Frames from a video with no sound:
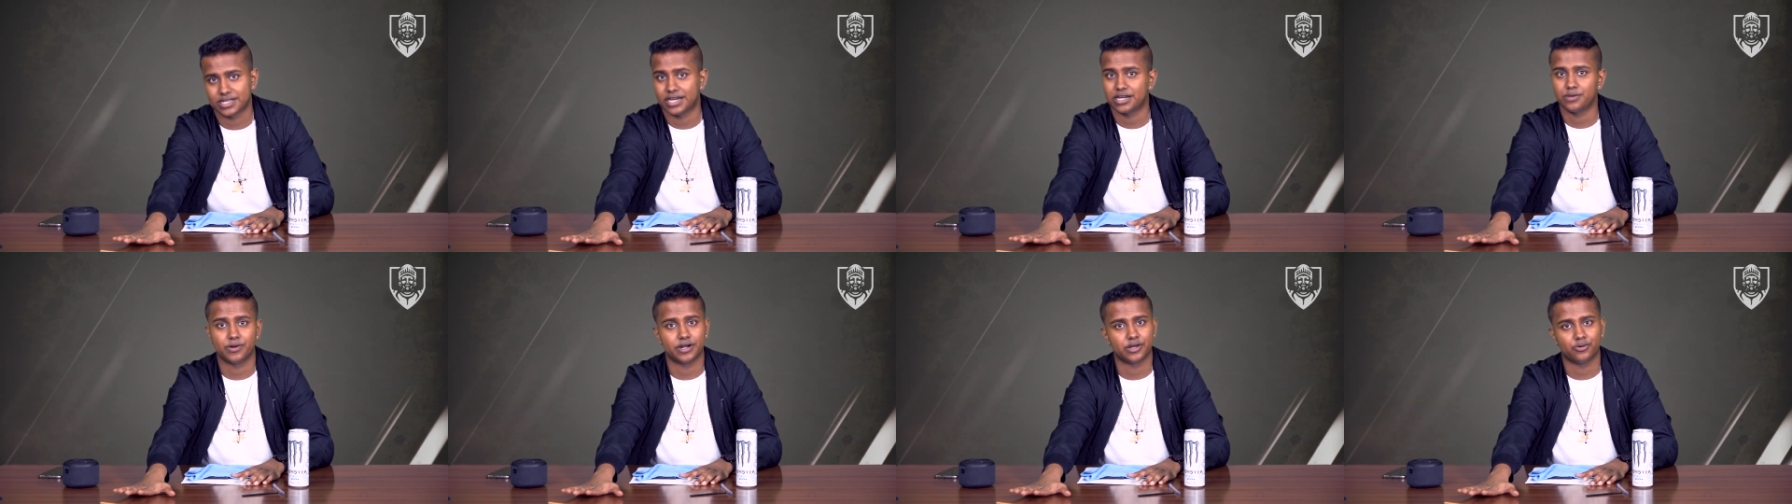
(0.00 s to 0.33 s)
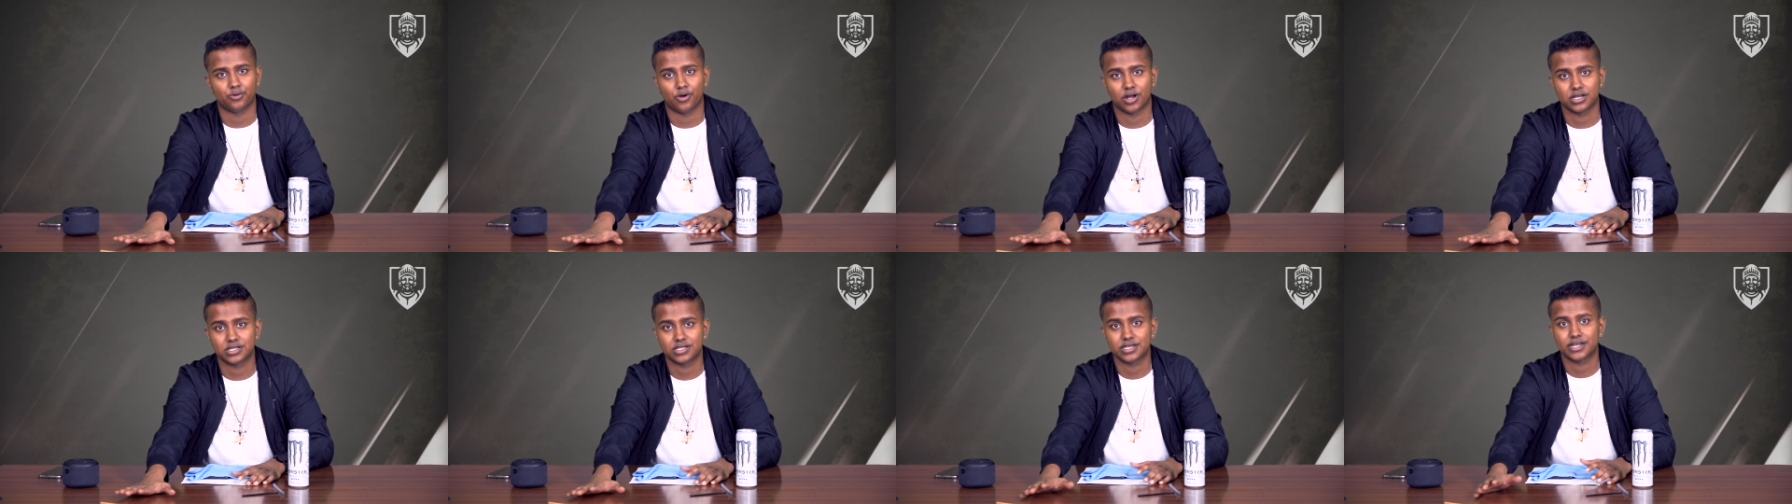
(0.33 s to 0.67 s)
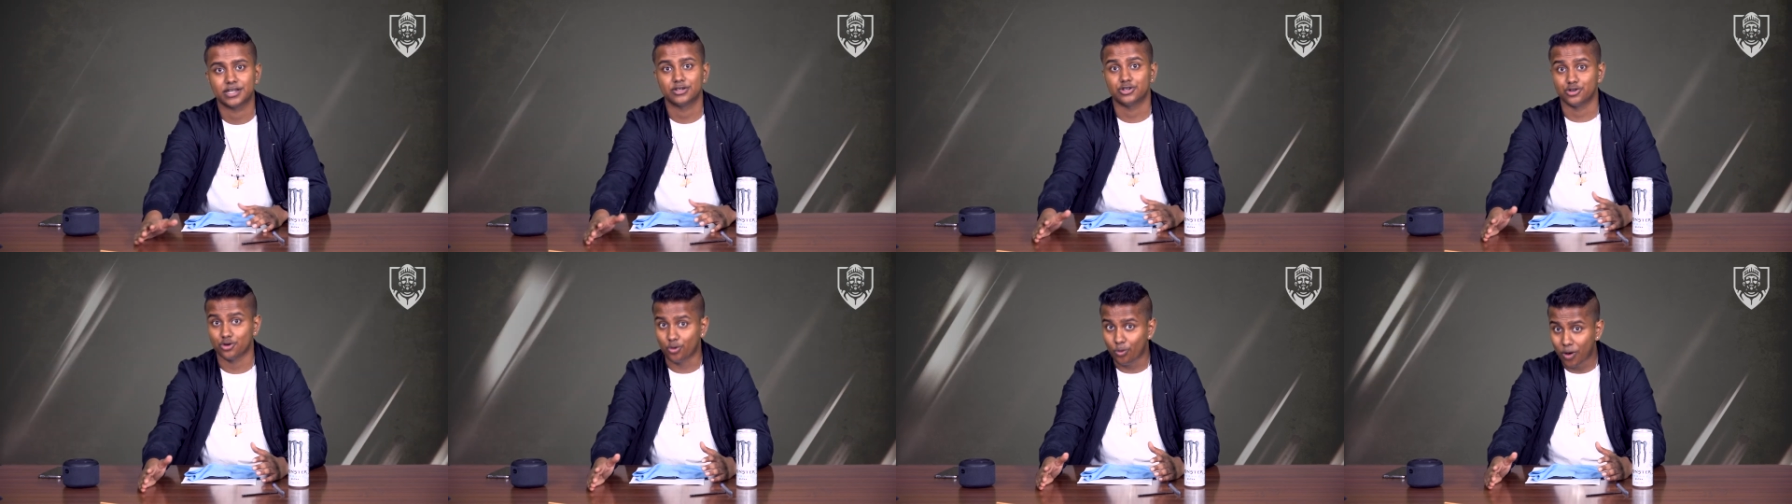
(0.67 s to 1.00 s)
anybody wants. Do
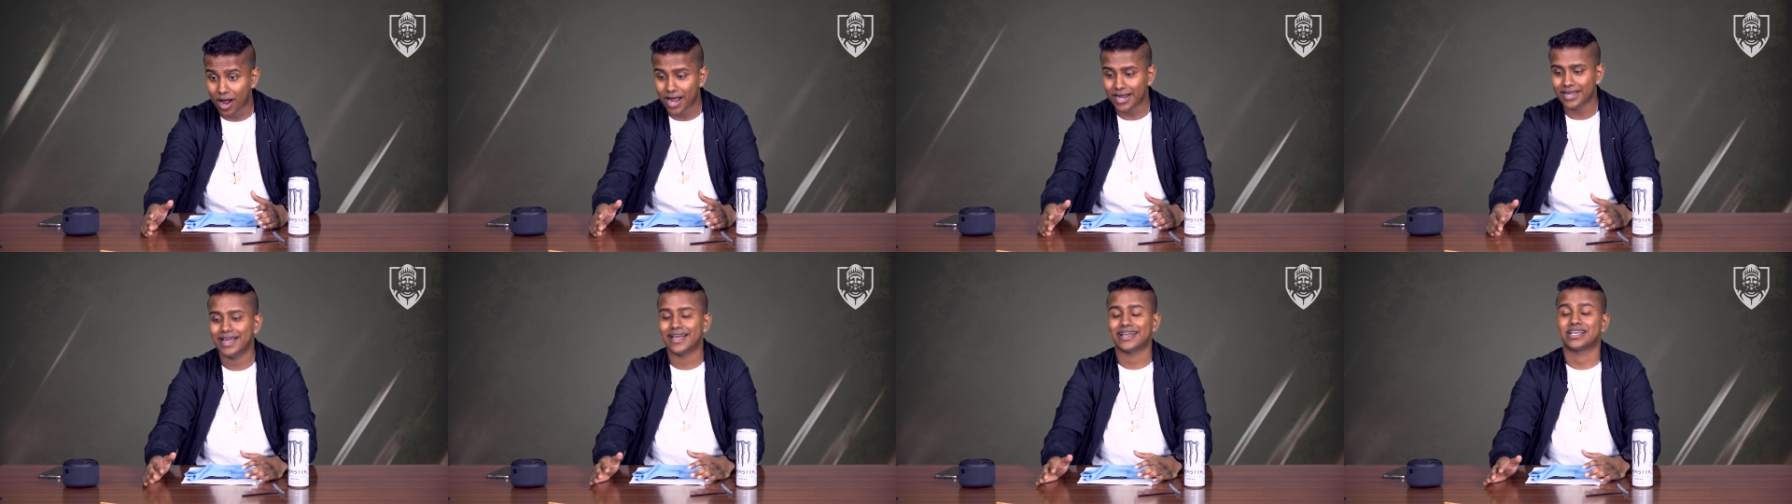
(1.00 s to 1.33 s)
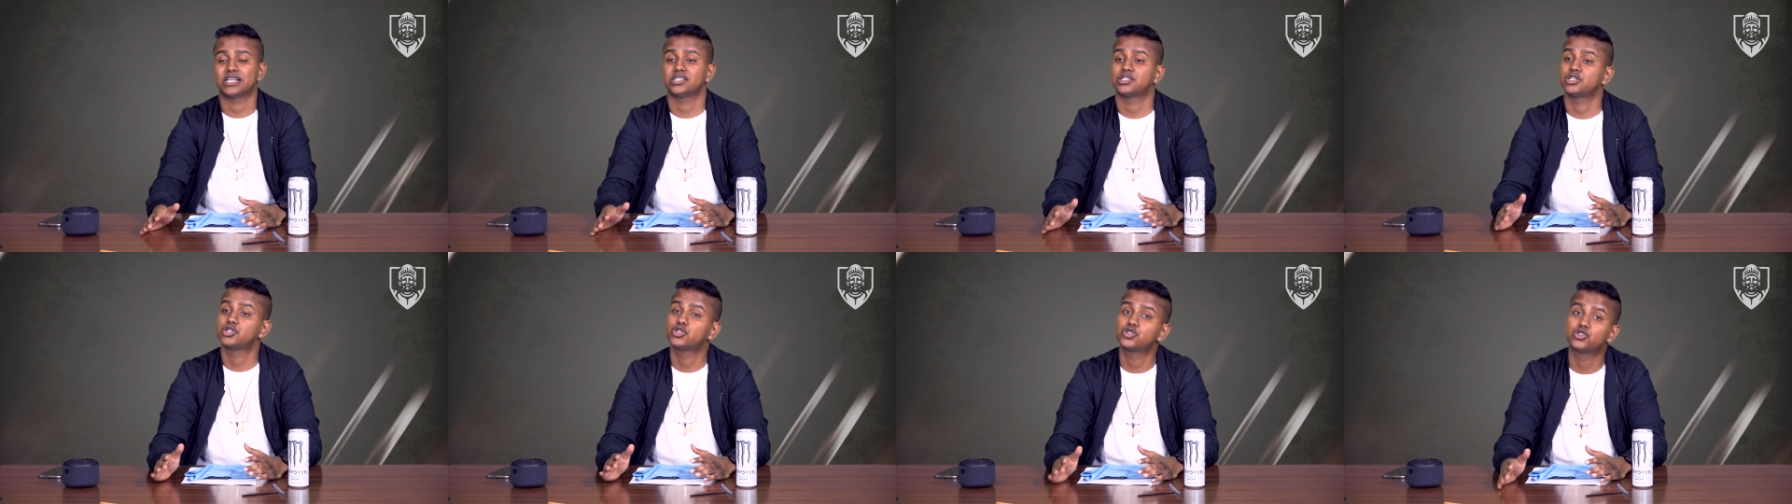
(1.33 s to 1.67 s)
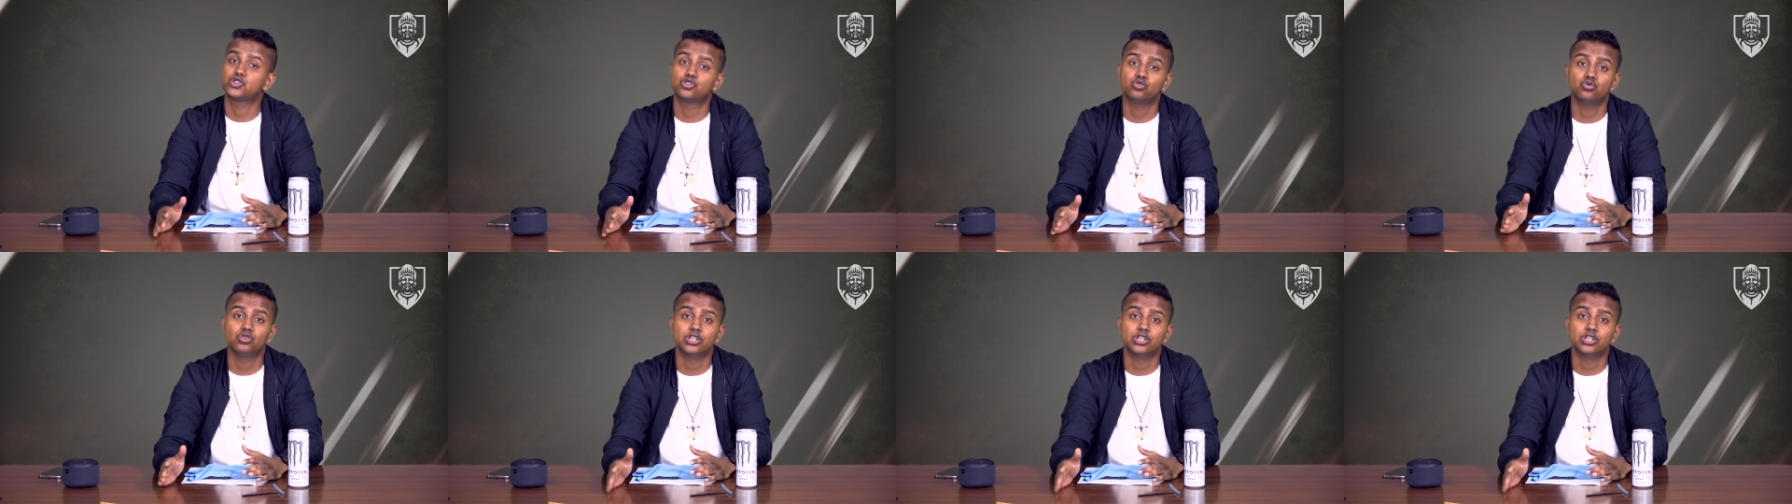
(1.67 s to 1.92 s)
you know why? Because as soon